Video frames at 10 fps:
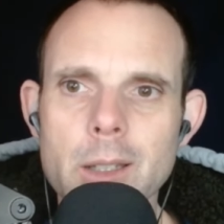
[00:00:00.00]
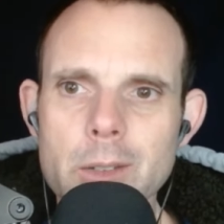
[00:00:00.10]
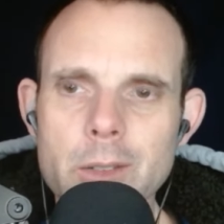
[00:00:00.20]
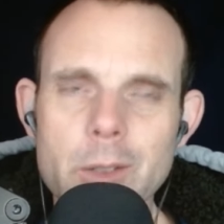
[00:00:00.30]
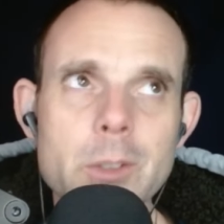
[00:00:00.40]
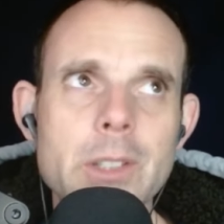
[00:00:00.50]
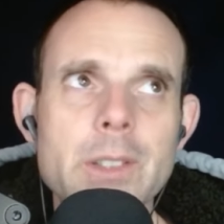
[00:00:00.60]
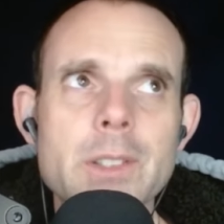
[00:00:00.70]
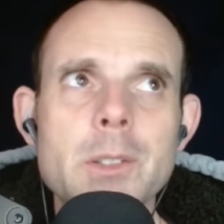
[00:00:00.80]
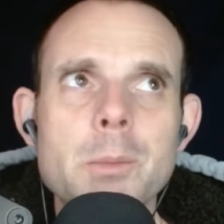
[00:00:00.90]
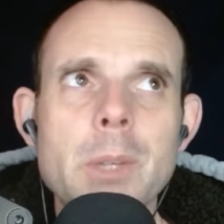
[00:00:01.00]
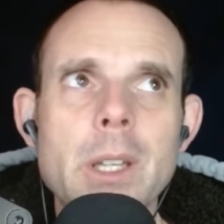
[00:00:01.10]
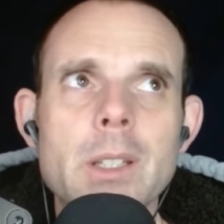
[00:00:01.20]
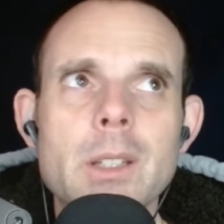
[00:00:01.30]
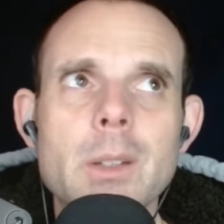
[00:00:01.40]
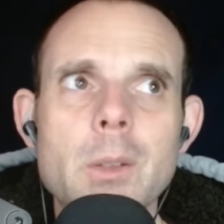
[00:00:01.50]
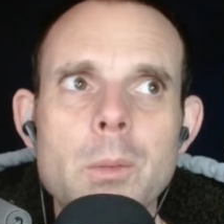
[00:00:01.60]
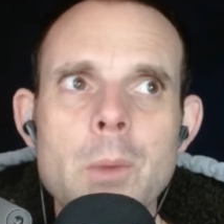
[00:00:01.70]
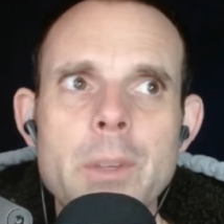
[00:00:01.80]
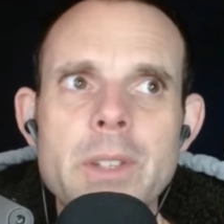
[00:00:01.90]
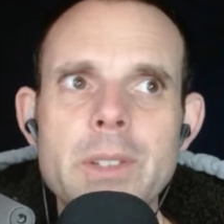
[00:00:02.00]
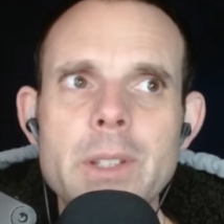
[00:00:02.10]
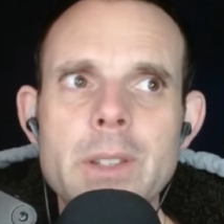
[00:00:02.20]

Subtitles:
solutions, but when we see